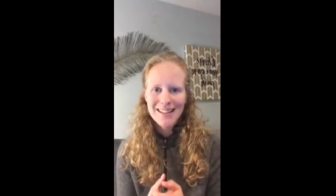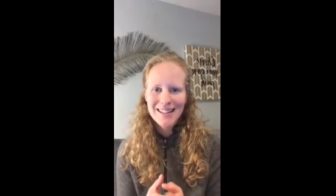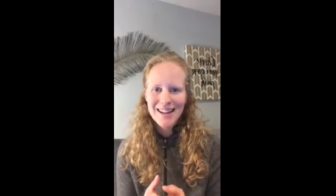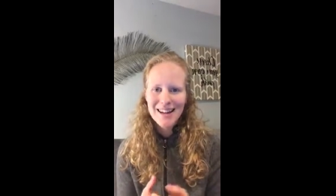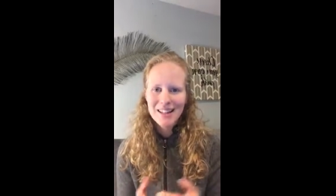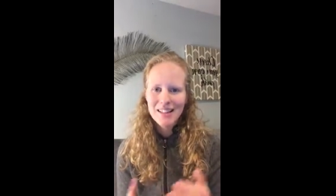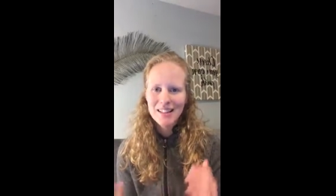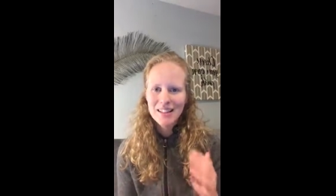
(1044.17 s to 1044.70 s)

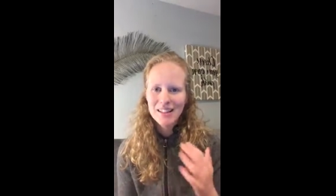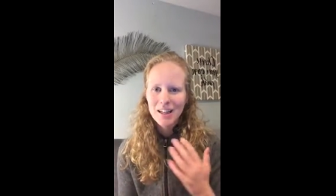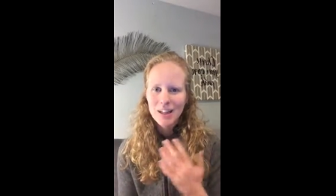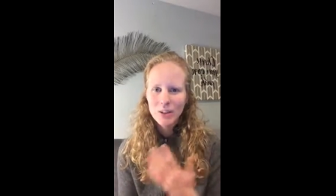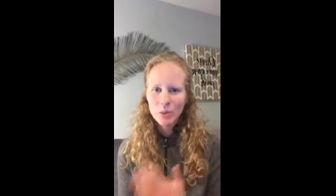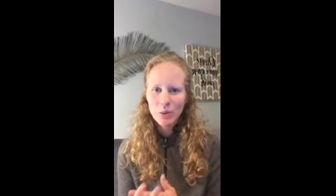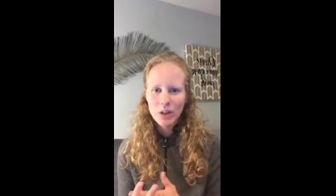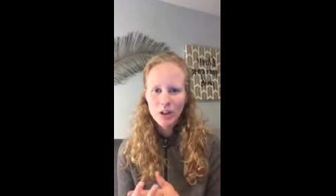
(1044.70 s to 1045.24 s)
kind of
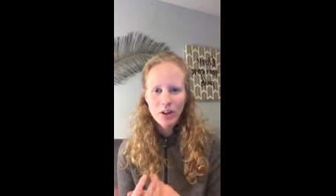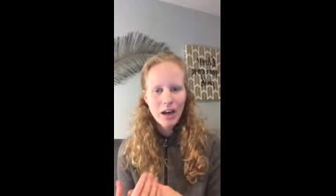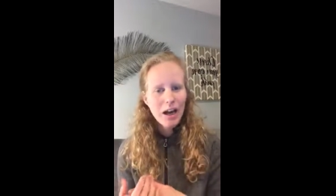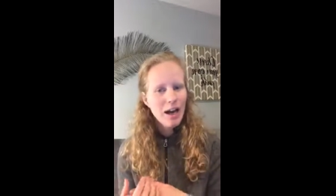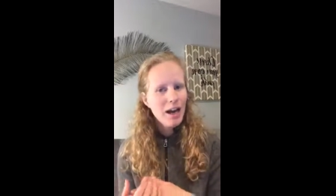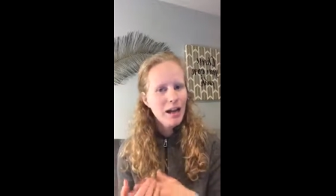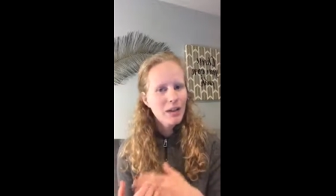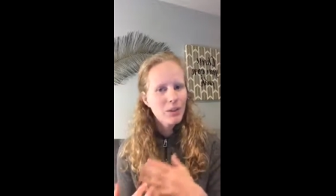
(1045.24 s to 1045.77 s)
discuss where you're
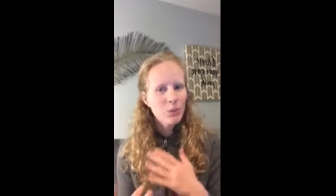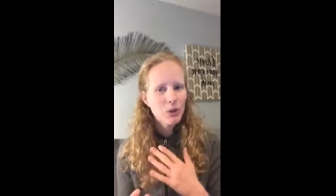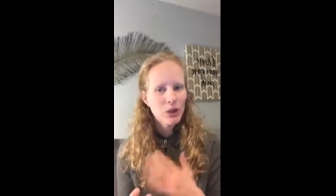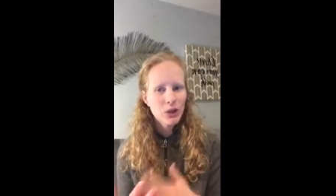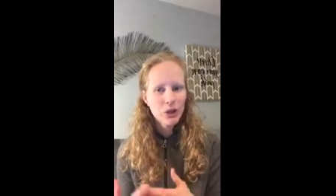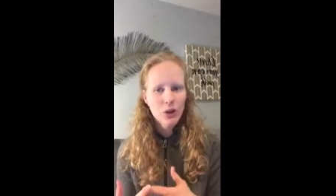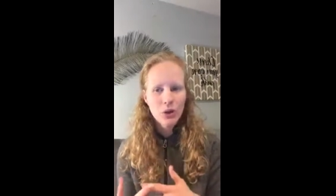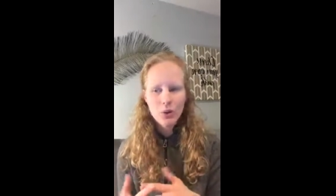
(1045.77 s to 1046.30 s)
at, where
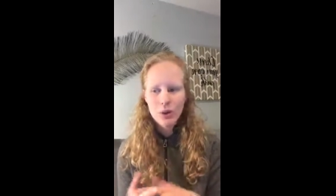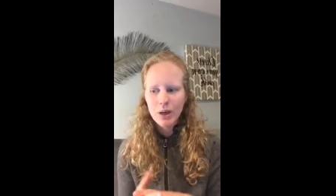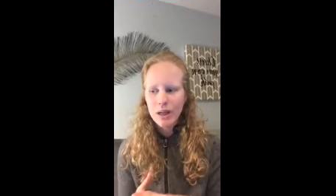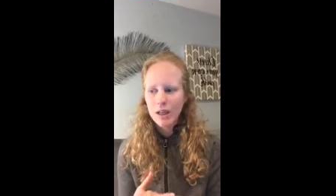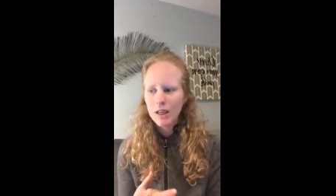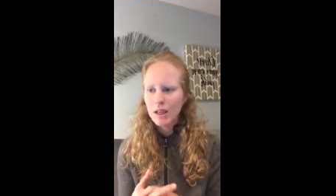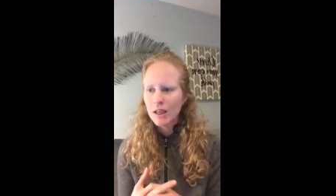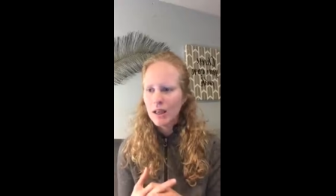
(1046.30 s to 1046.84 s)
you're going,